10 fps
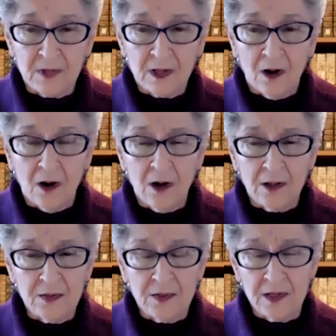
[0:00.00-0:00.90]

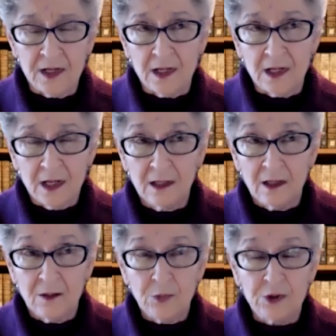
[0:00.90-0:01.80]
on the
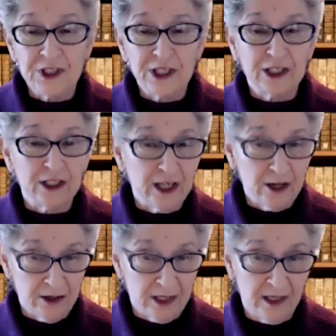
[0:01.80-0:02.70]

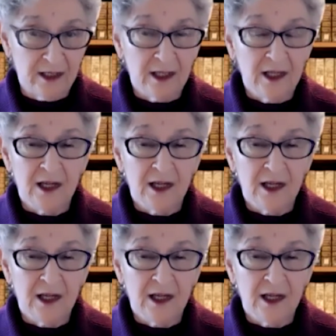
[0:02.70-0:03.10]
particularity